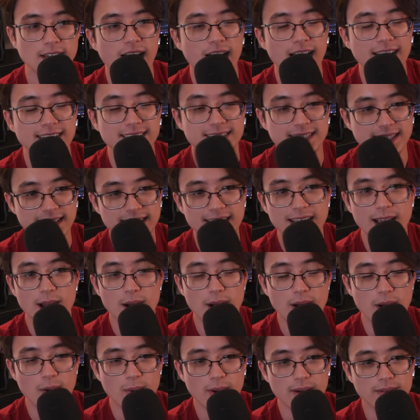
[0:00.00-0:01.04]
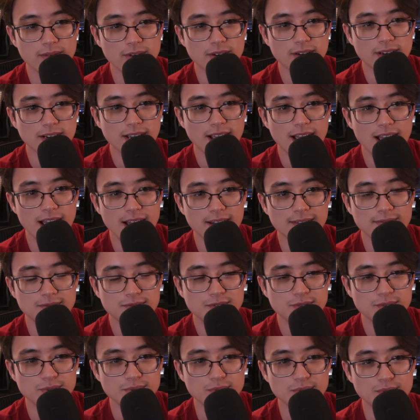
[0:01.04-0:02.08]
I did, however, have
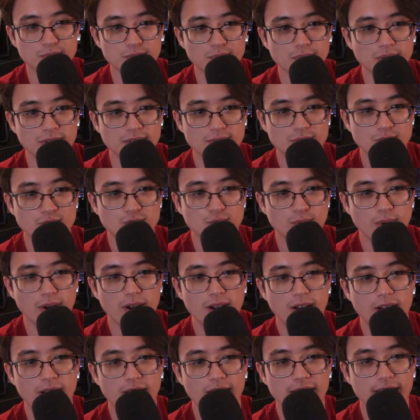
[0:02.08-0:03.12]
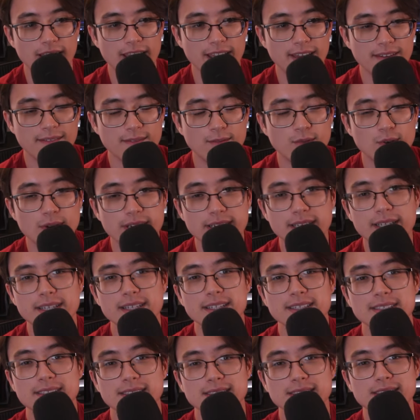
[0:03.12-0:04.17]
to draw
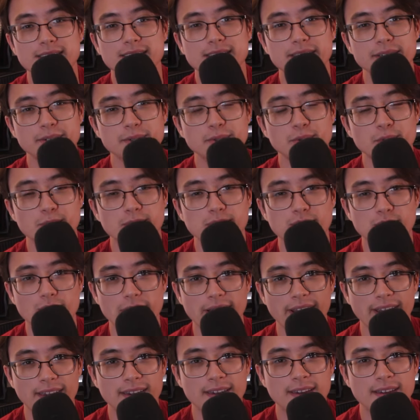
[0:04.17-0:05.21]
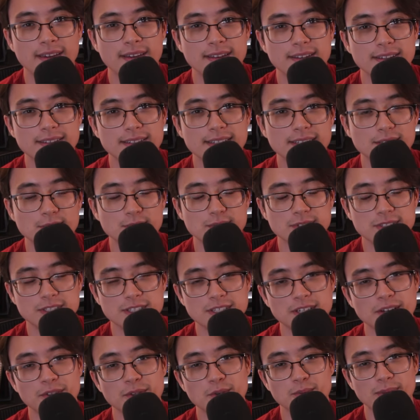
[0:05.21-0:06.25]
every single brick that you
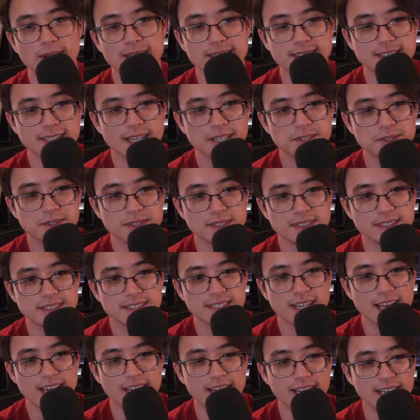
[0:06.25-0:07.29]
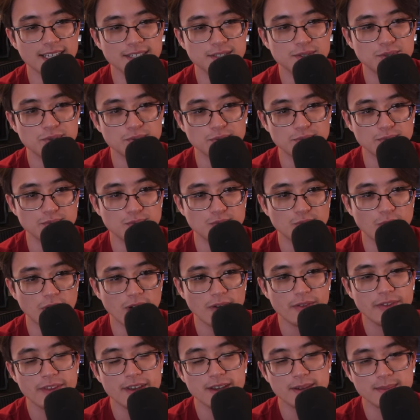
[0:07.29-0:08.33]
see on the red sections. I had to
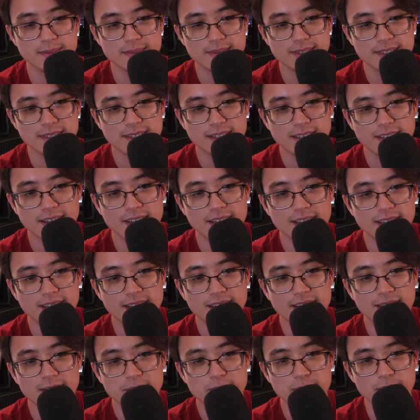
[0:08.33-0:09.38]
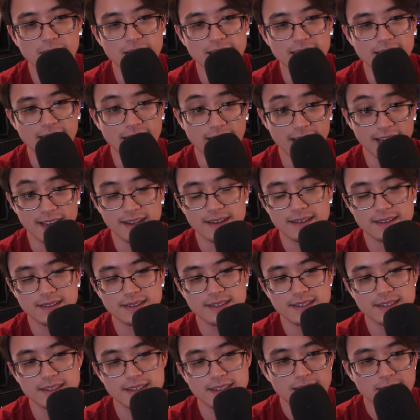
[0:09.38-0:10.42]
draw them by
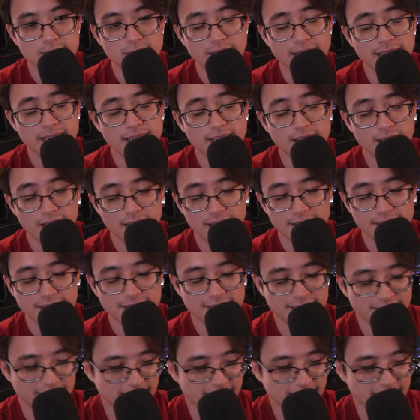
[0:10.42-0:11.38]
hand. My God.